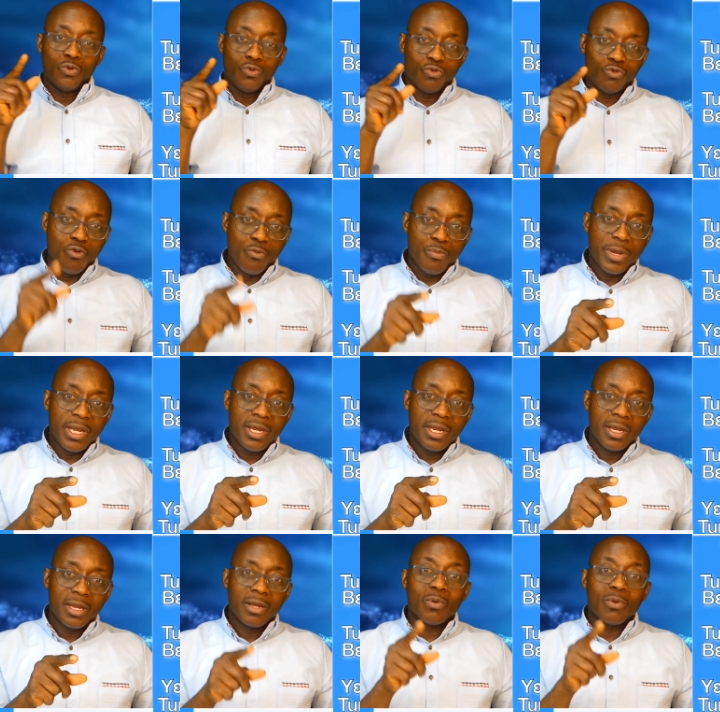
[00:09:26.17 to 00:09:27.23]
Tumi
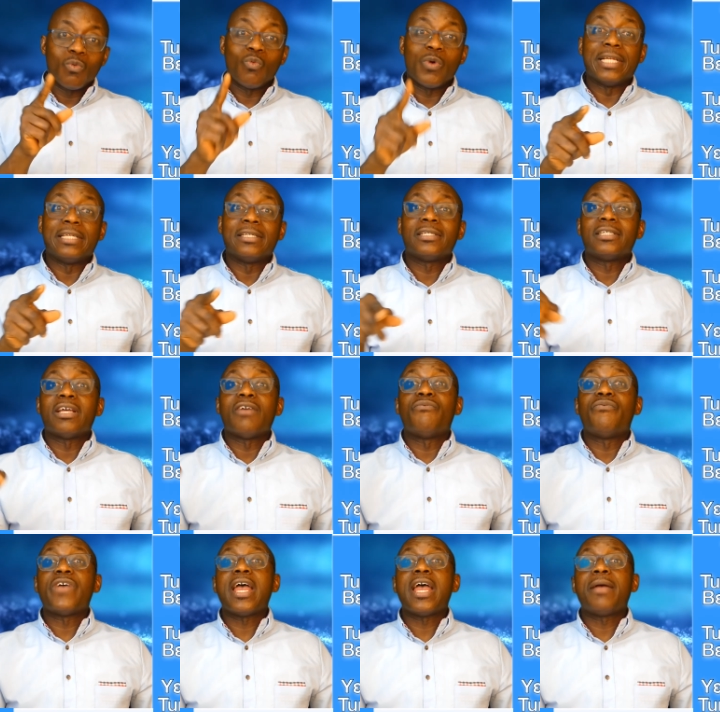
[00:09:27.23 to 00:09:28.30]
with the
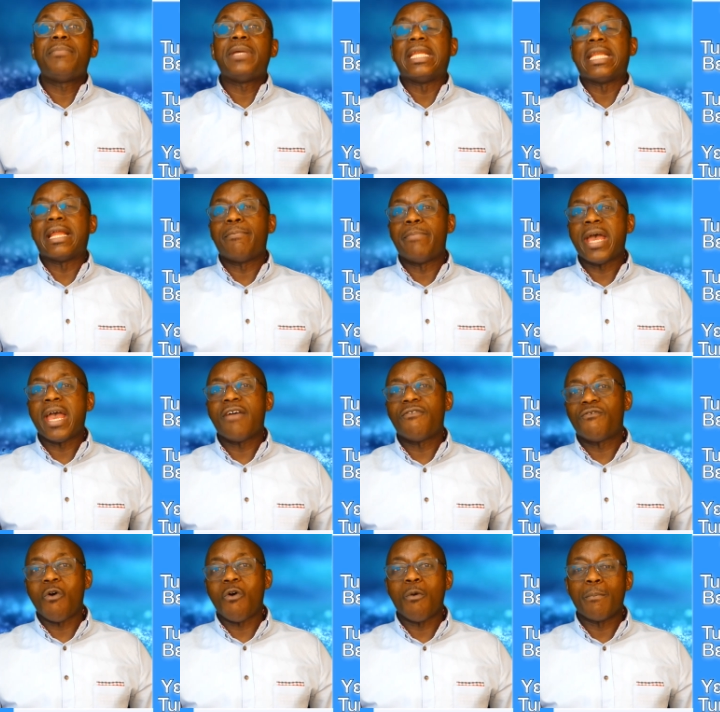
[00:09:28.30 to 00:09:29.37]
verb in the bare
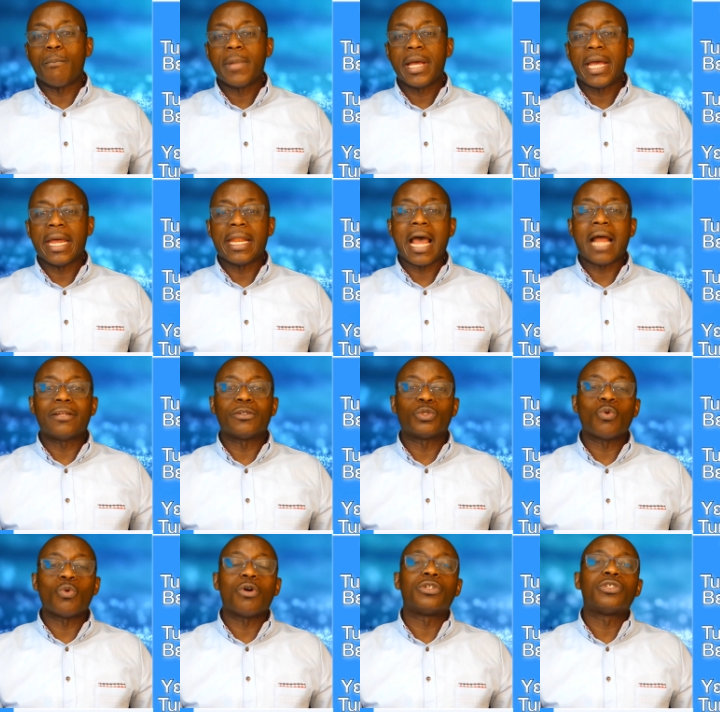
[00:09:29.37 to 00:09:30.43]
form, and that is
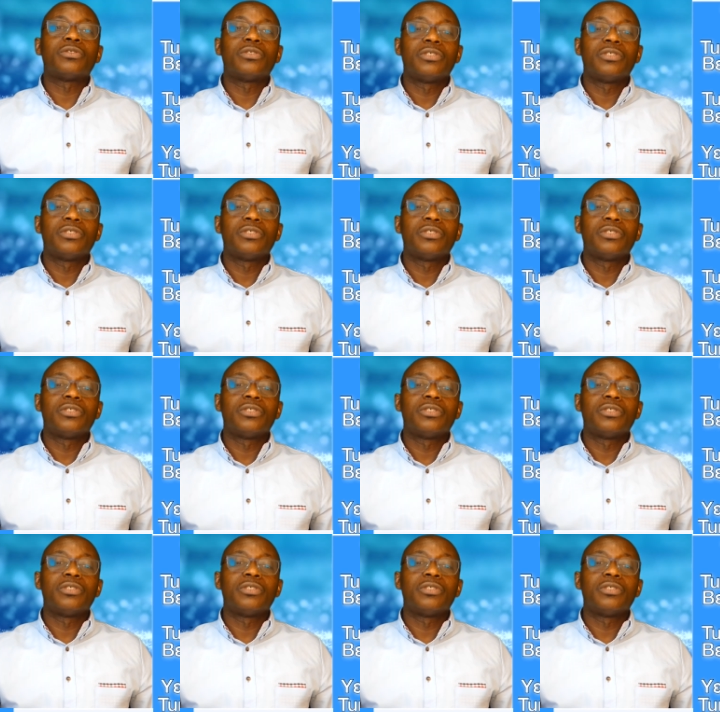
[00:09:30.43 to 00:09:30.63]
what?